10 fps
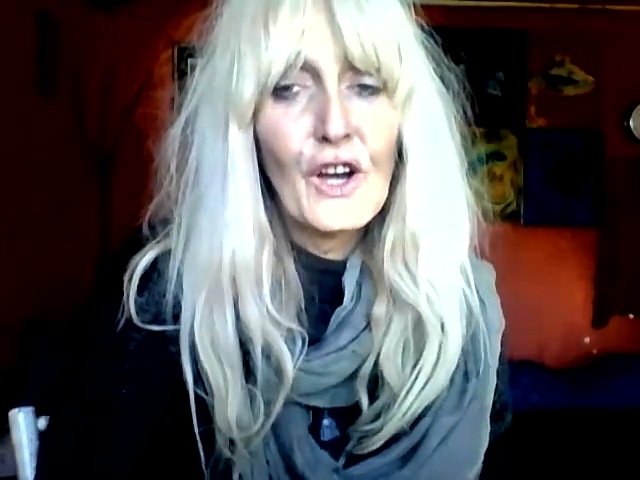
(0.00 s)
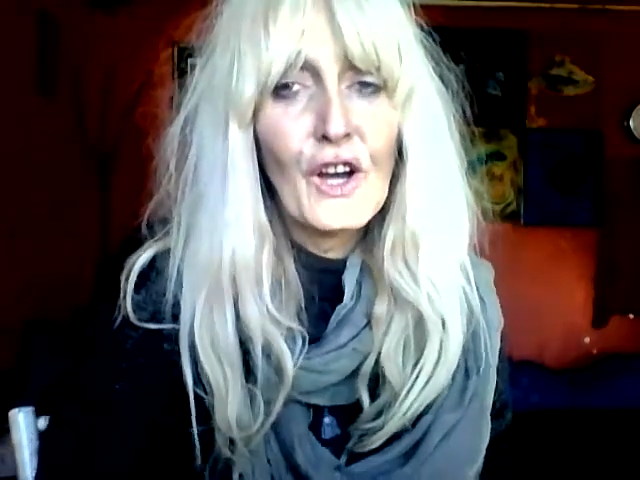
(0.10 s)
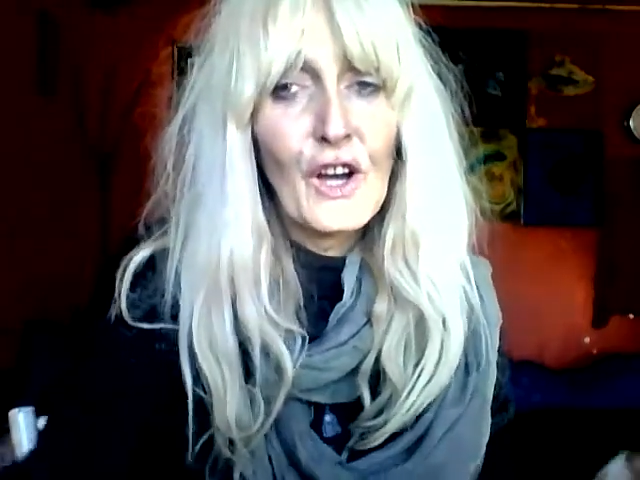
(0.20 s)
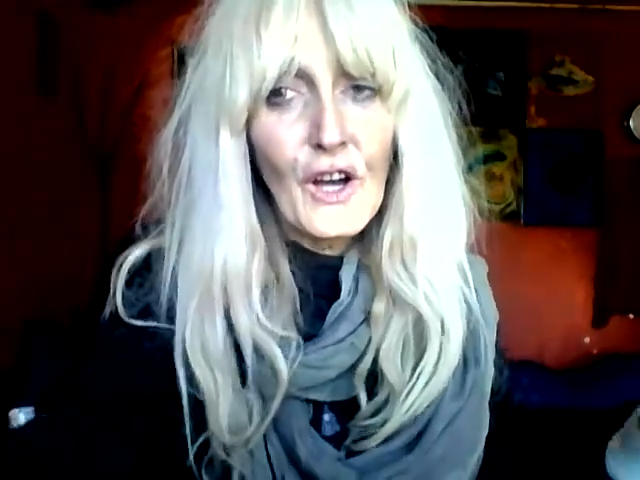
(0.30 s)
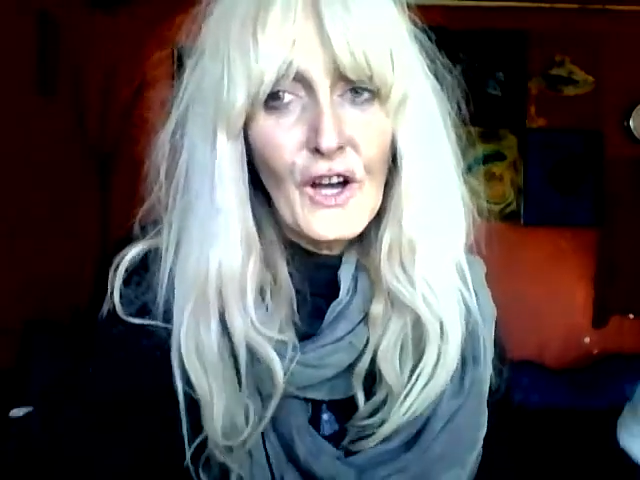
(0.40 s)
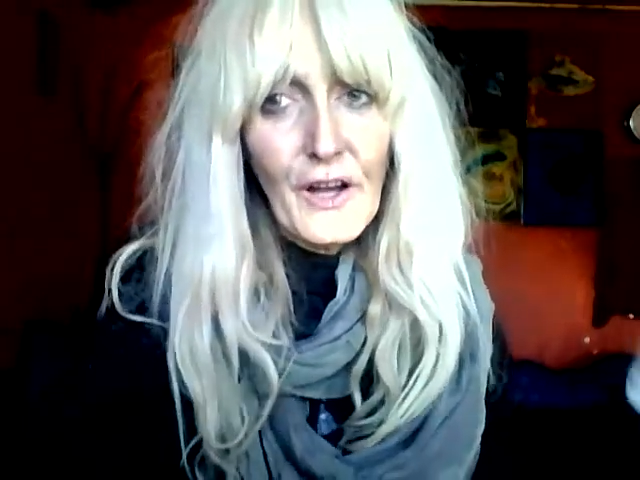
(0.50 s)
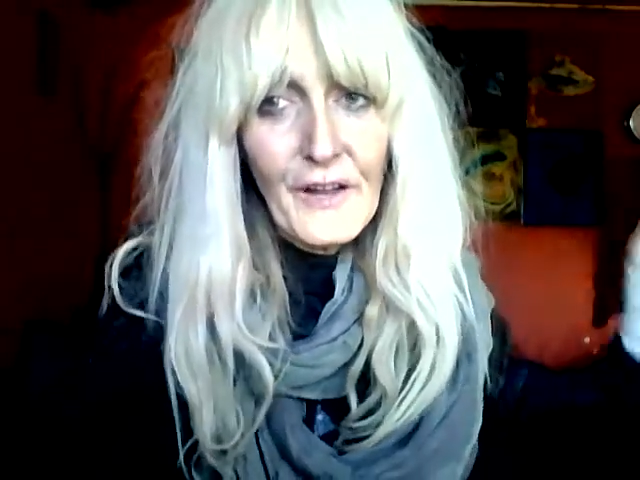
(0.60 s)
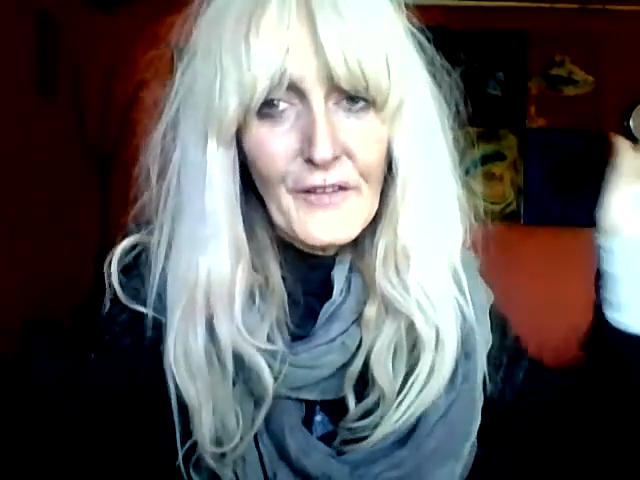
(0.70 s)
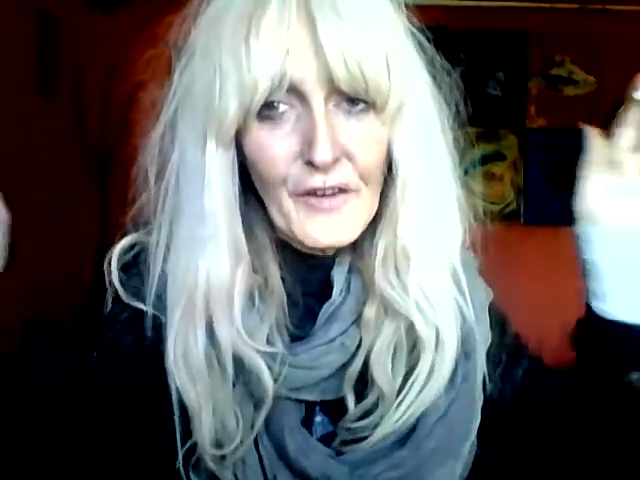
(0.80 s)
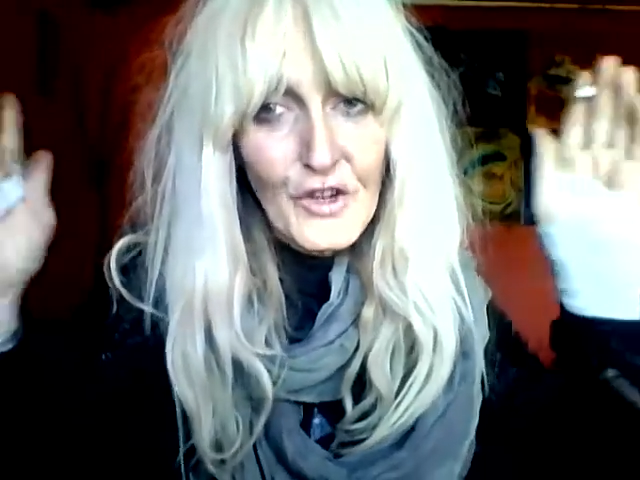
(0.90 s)
and even if I
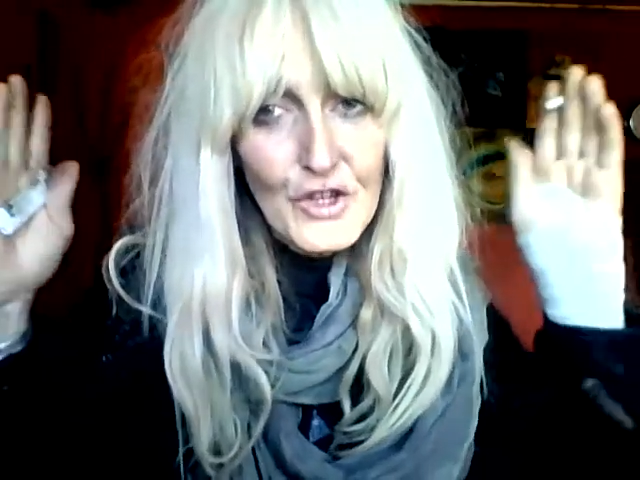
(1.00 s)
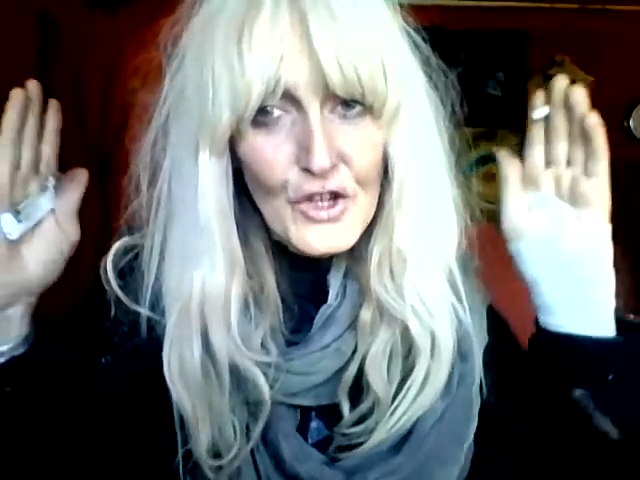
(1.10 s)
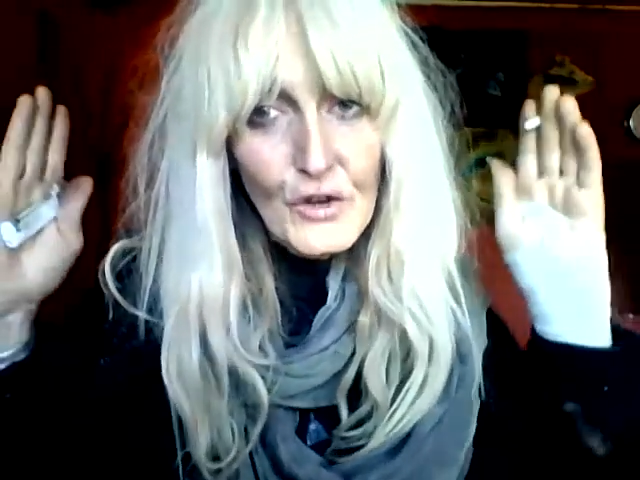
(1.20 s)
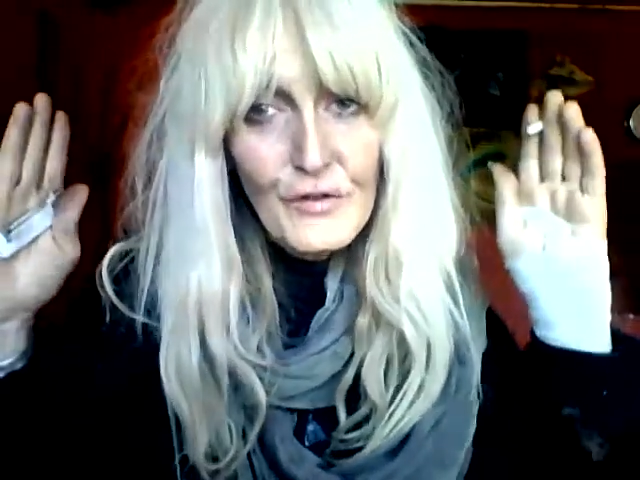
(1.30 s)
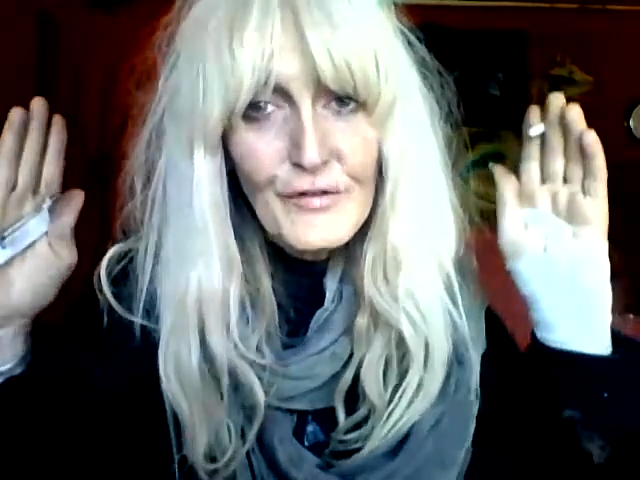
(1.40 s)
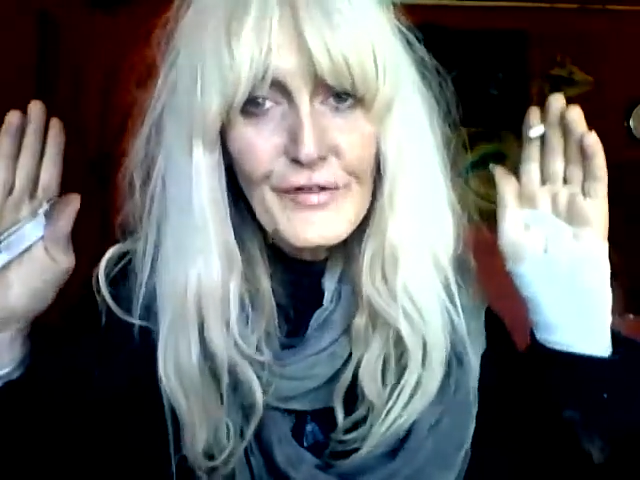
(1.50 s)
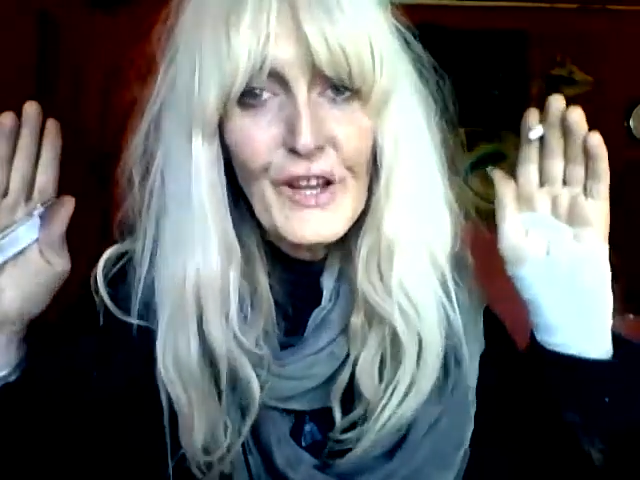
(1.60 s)
don't feel it,